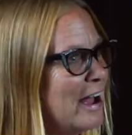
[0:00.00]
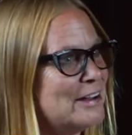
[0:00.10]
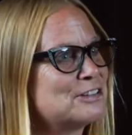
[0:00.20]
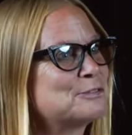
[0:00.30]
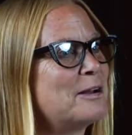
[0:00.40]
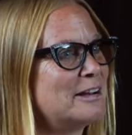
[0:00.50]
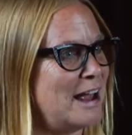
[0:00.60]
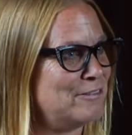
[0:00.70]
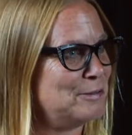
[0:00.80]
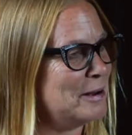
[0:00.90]
I just wanted
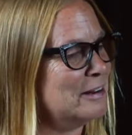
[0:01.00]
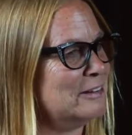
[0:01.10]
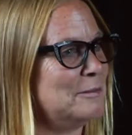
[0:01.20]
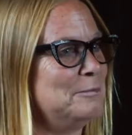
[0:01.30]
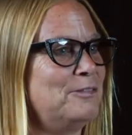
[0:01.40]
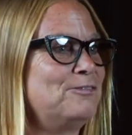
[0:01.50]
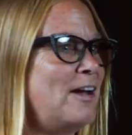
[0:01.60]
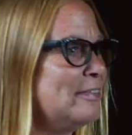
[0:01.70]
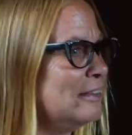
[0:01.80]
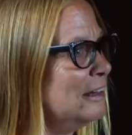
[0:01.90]
everybody to be
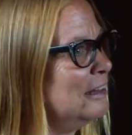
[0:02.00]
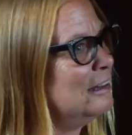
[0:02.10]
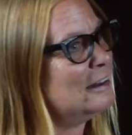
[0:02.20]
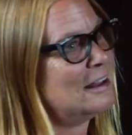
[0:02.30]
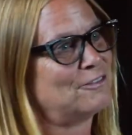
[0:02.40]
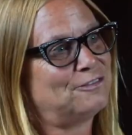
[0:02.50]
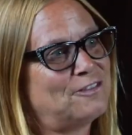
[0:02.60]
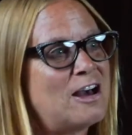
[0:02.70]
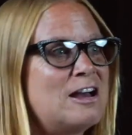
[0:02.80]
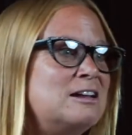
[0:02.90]
friendly and have
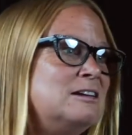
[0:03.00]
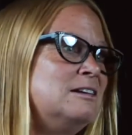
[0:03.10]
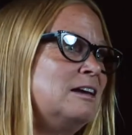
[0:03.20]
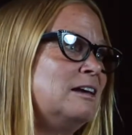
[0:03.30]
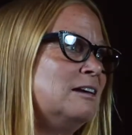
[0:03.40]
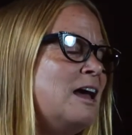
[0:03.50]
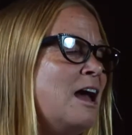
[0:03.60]
fun, and